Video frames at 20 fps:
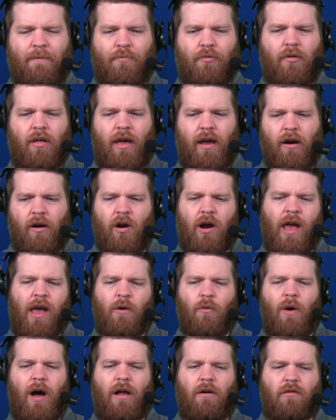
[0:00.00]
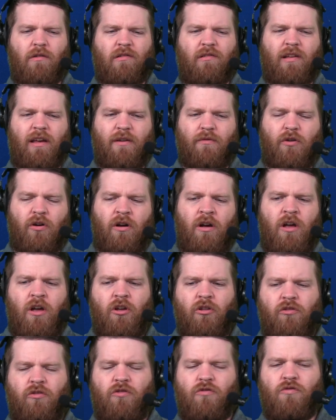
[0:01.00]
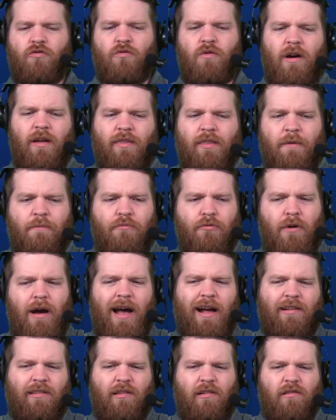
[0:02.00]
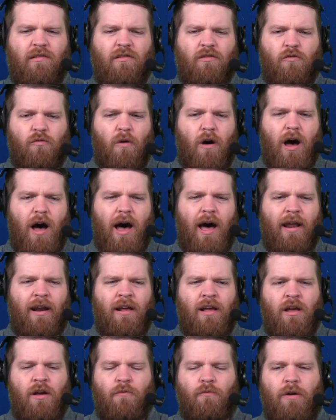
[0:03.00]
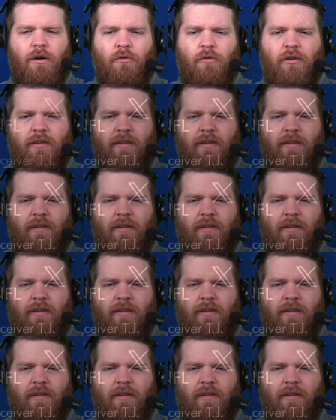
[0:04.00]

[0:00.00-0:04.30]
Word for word: player, a wide receiver, to the practice squad. We will